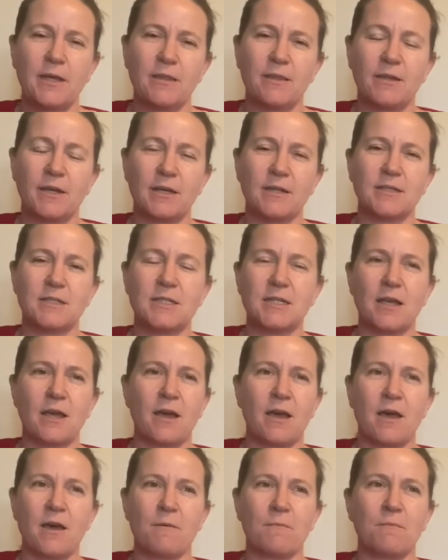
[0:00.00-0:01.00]
that it
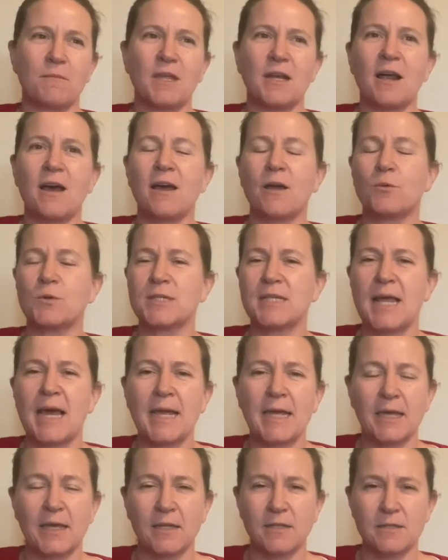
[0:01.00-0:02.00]
that I was
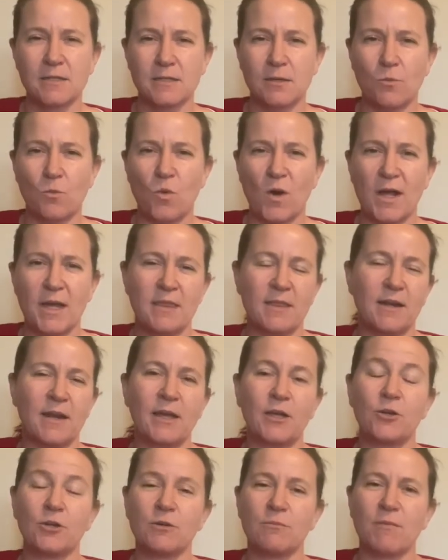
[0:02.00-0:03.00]
lacking in some way, that I
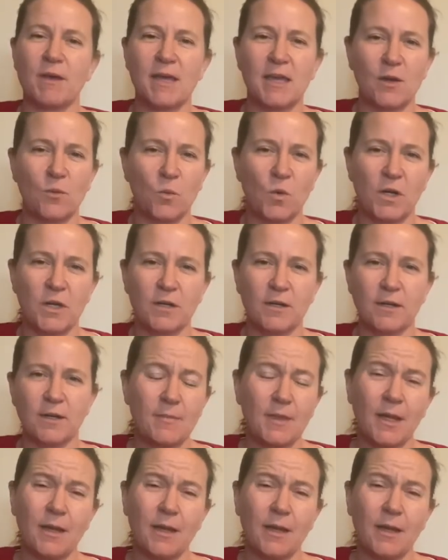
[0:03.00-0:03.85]
couldn't make it work.